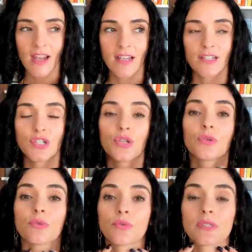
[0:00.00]

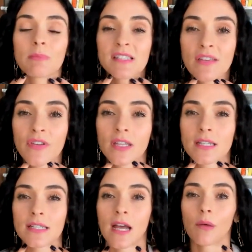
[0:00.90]
specifically
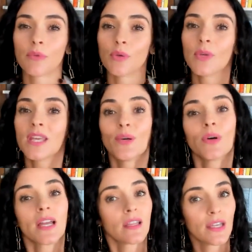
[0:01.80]
to help you heal
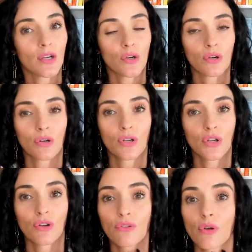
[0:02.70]
and clear
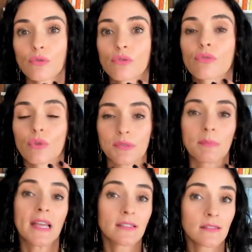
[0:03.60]
your throat
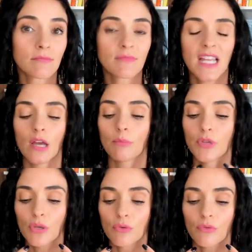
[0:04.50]
space, to help
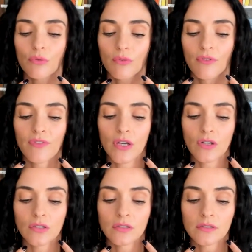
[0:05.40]
you
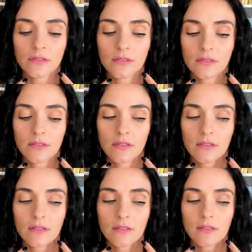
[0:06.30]
feel
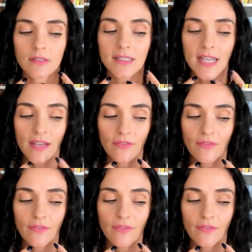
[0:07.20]
safe